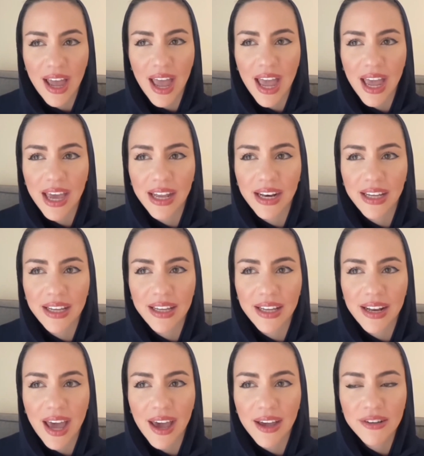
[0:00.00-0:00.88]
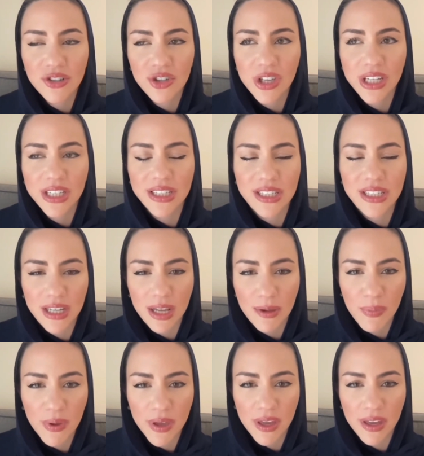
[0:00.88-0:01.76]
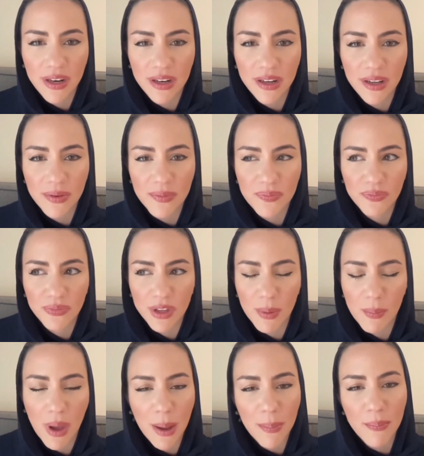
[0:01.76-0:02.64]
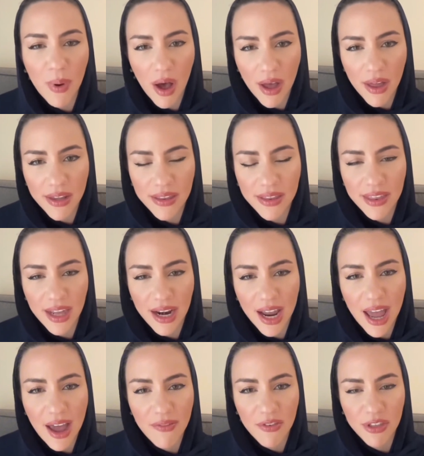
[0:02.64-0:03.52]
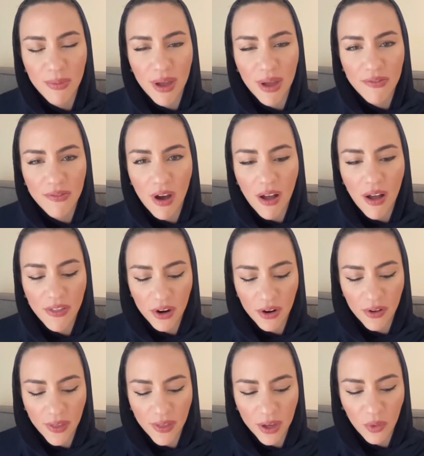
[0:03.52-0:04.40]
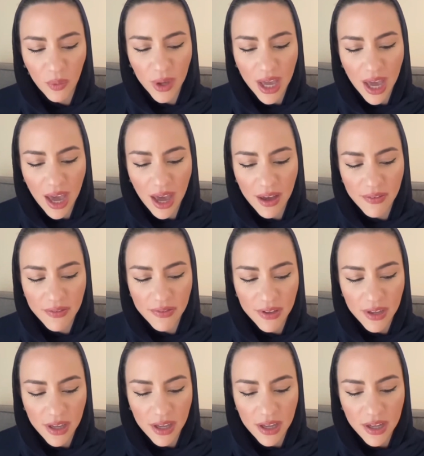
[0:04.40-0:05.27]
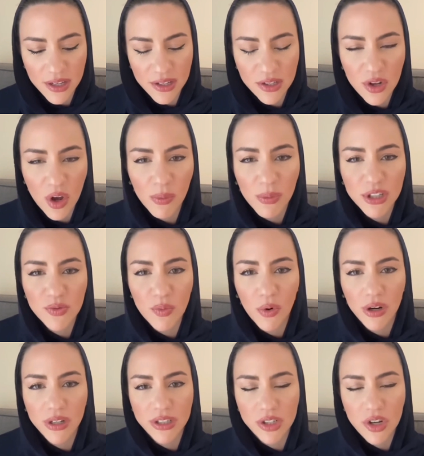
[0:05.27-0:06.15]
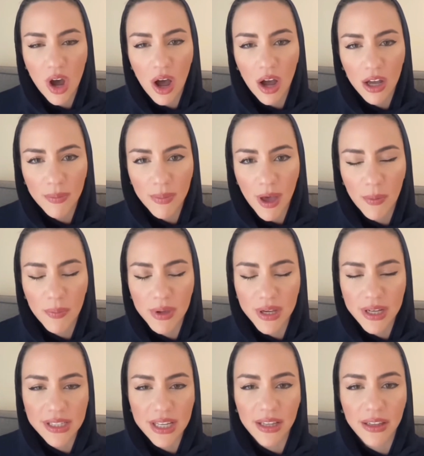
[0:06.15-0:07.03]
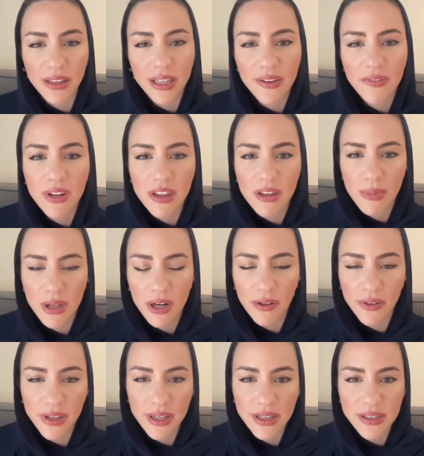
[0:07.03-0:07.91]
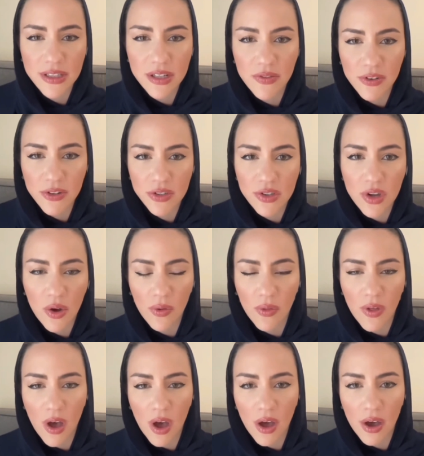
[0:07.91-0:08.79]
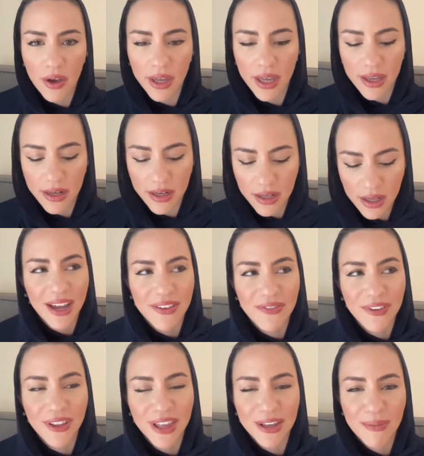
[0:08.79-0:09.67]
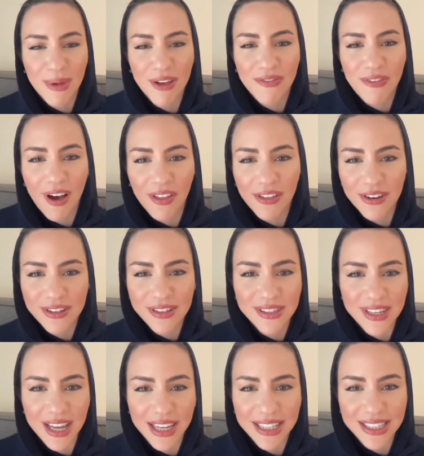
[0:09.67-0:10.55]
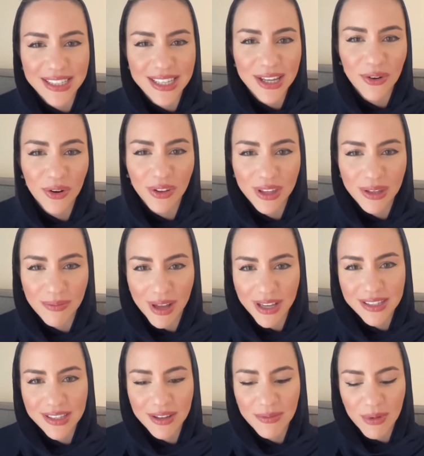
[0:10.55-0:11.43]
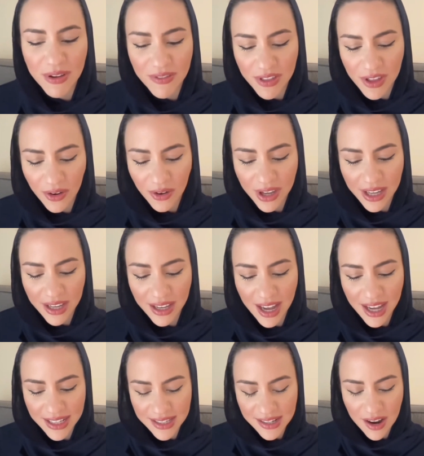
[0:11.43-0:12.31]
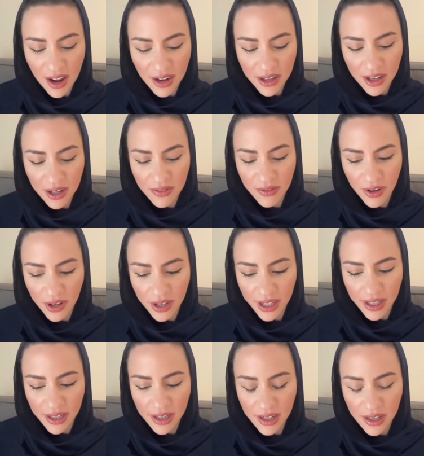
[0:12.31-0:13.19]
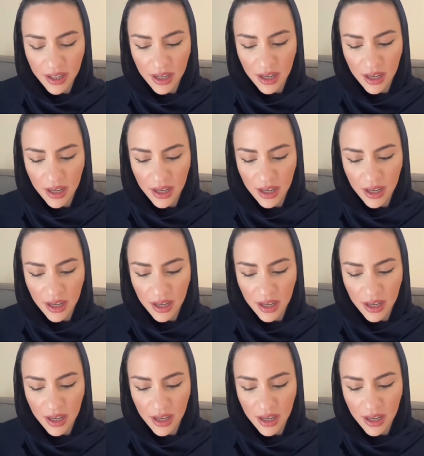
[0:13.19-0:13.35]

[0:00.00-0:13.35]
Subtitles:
And it actually deepened my bond that I have with my father. Like, we have so much more to talk about because he lived in the Middle East for so long. And I feel like my father's like secretly Muslim, even though he has not converted.